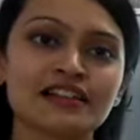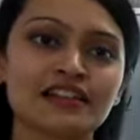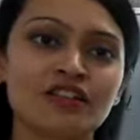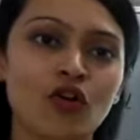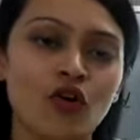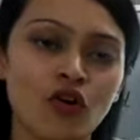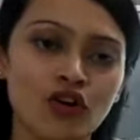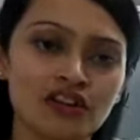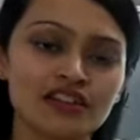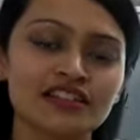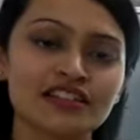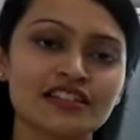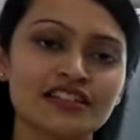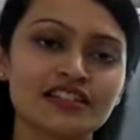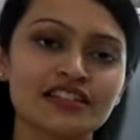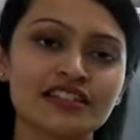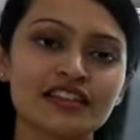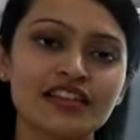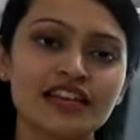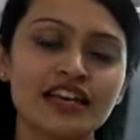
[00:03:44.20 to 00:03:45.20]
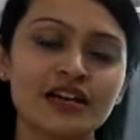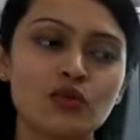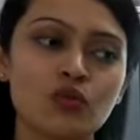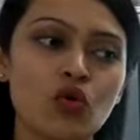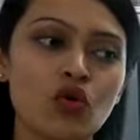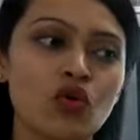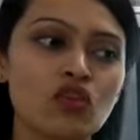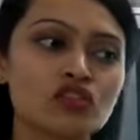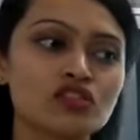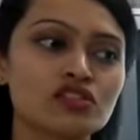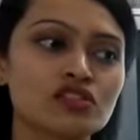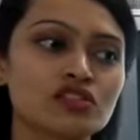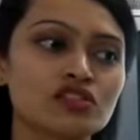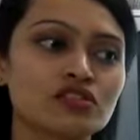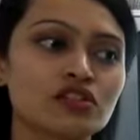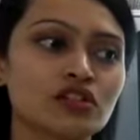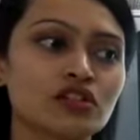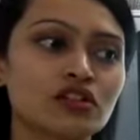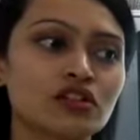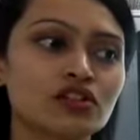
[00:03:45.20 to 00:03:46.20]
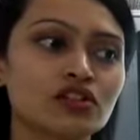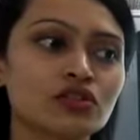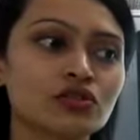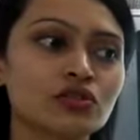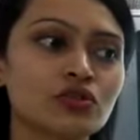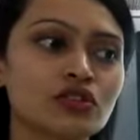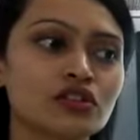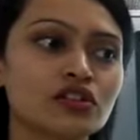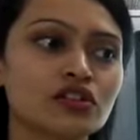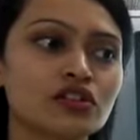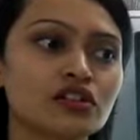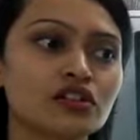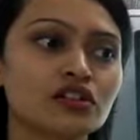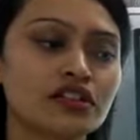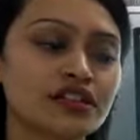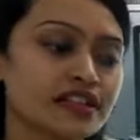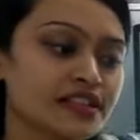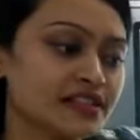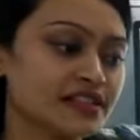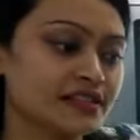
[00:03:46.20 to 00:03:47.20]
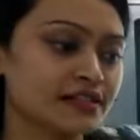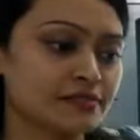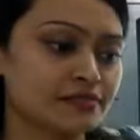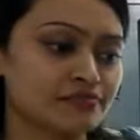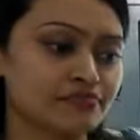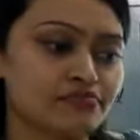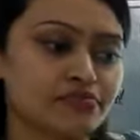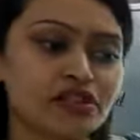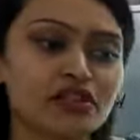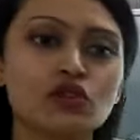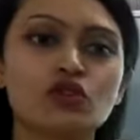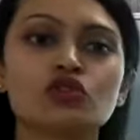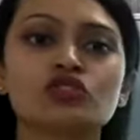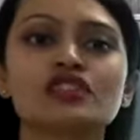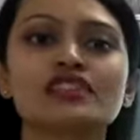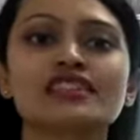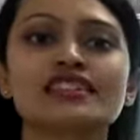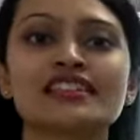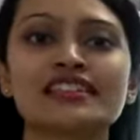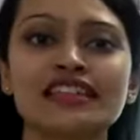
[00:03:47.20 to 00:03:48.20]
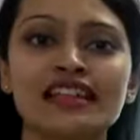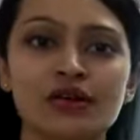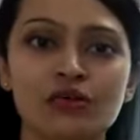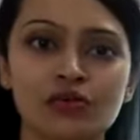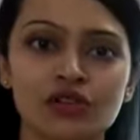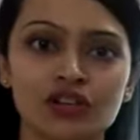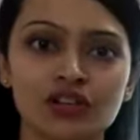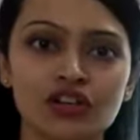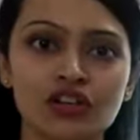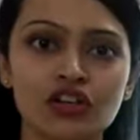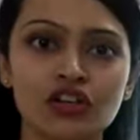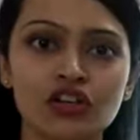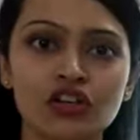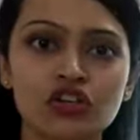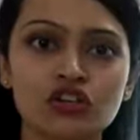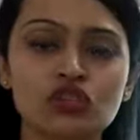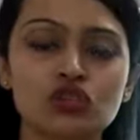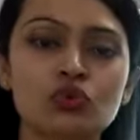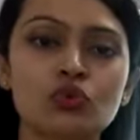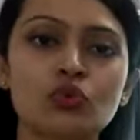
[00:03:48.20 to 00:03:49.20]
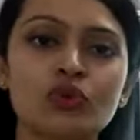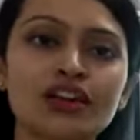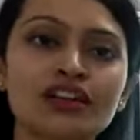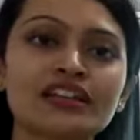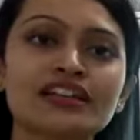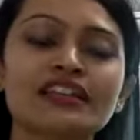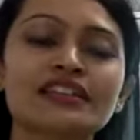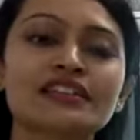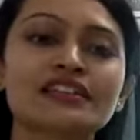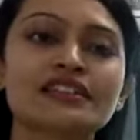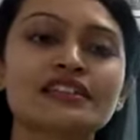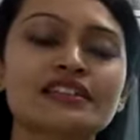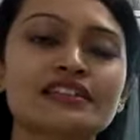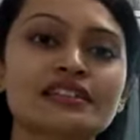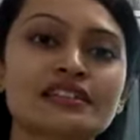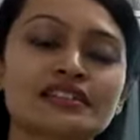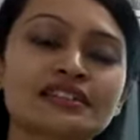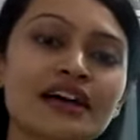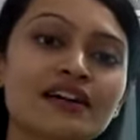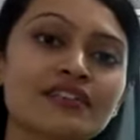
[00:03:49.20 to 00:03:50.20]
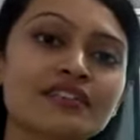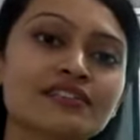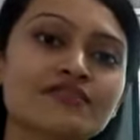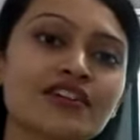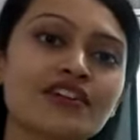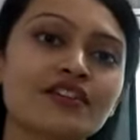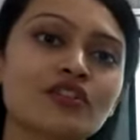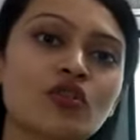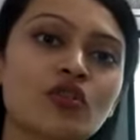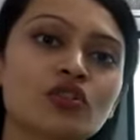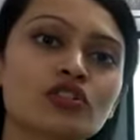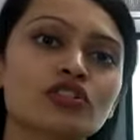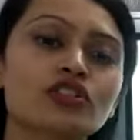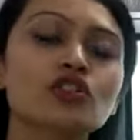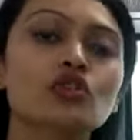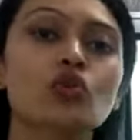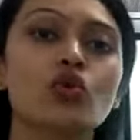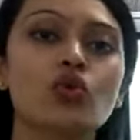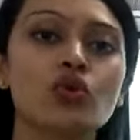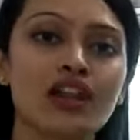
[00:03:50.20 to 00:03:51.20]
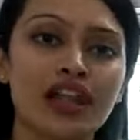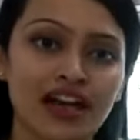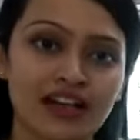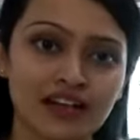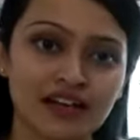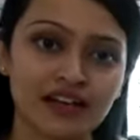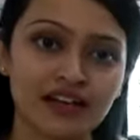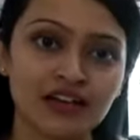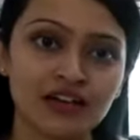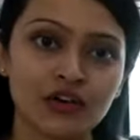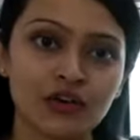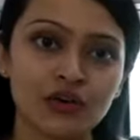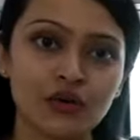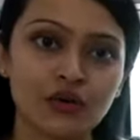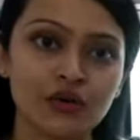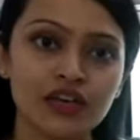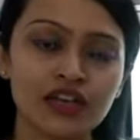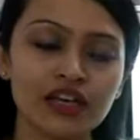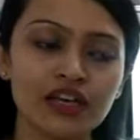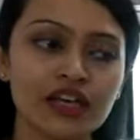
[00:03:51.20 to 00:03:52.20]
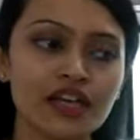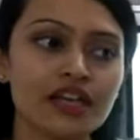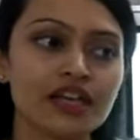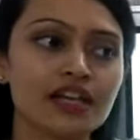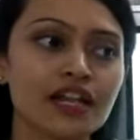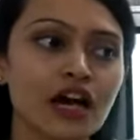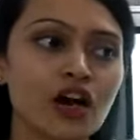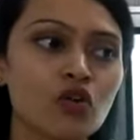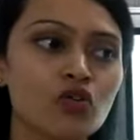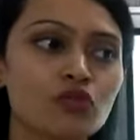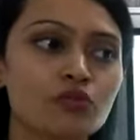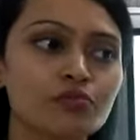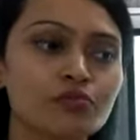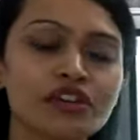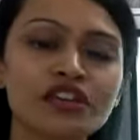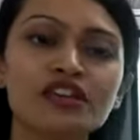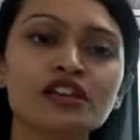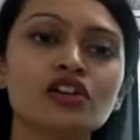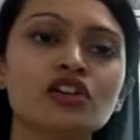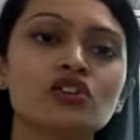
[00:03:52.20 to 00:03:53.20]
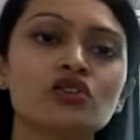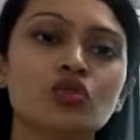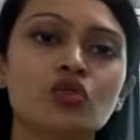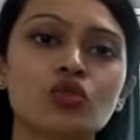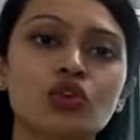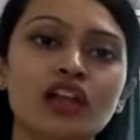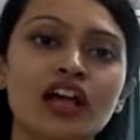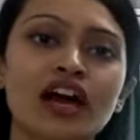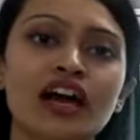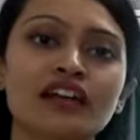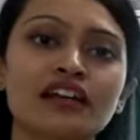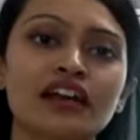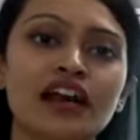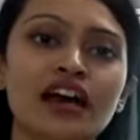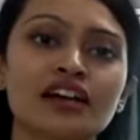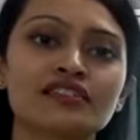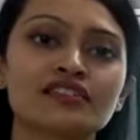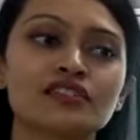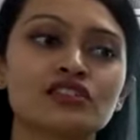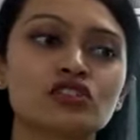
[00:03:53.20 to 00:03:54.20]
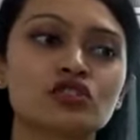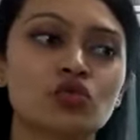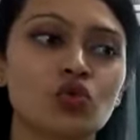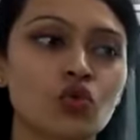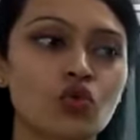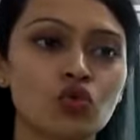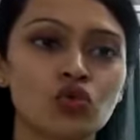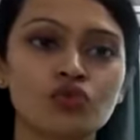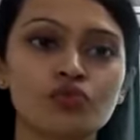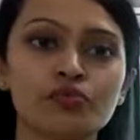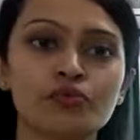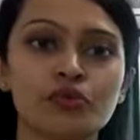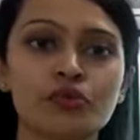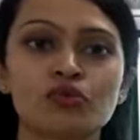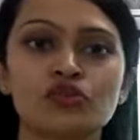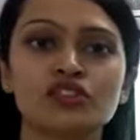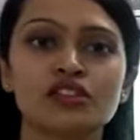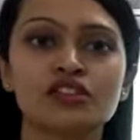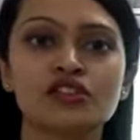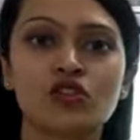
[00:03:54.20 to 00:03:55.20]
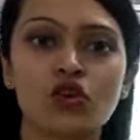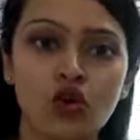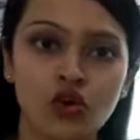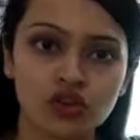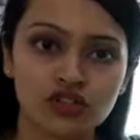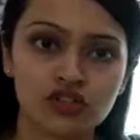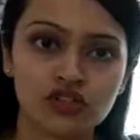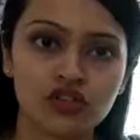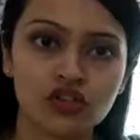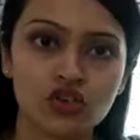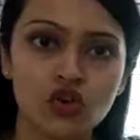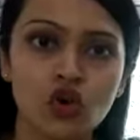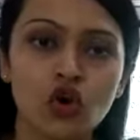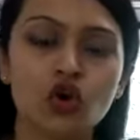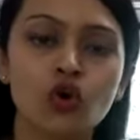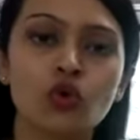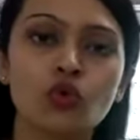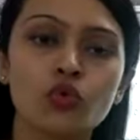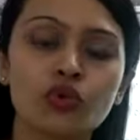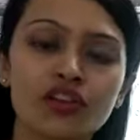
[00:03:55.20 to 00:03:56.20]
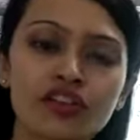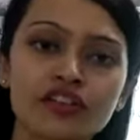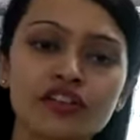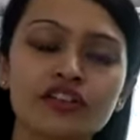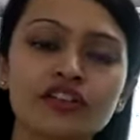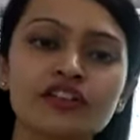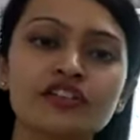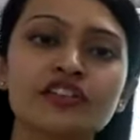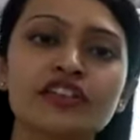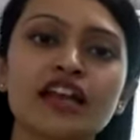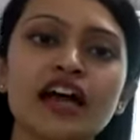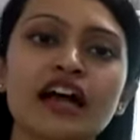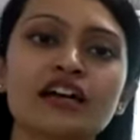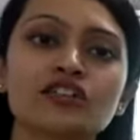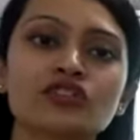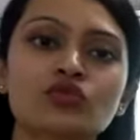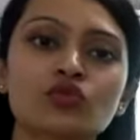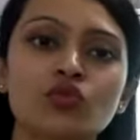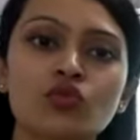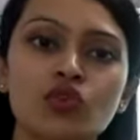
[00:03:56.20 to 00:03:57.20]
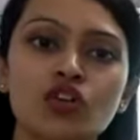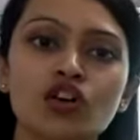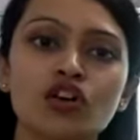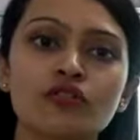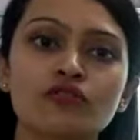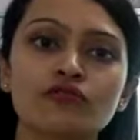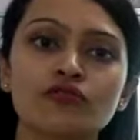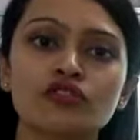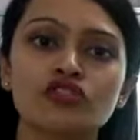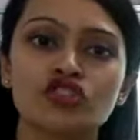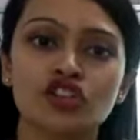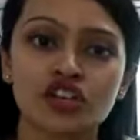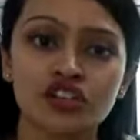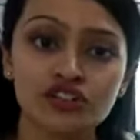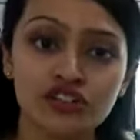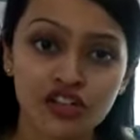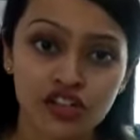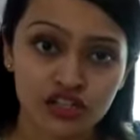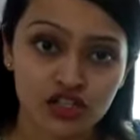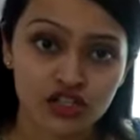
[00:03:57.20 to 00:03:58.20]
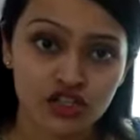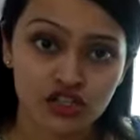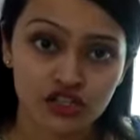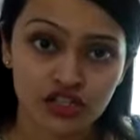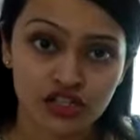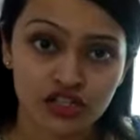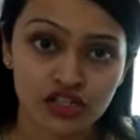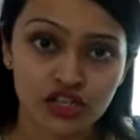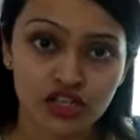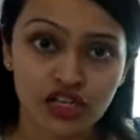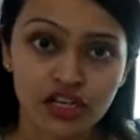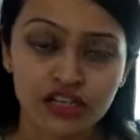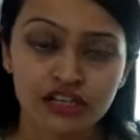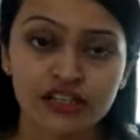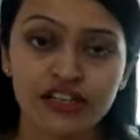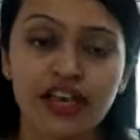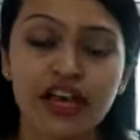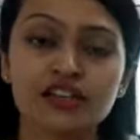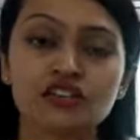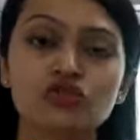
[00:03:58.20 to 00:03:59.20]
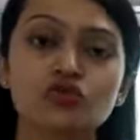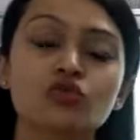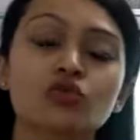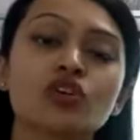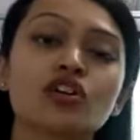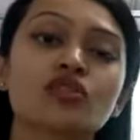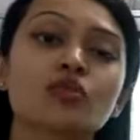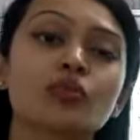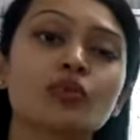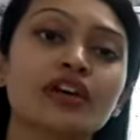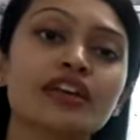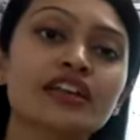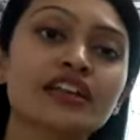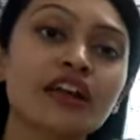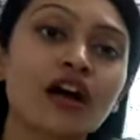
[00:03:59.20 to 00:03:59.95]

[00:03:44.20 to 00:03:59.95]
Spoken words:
Holland was, is below the sea level. So when it is, that's why called a lowland. Okay, now being a lowland has its own pros and cons. Over here they had to work for generations. They had to work very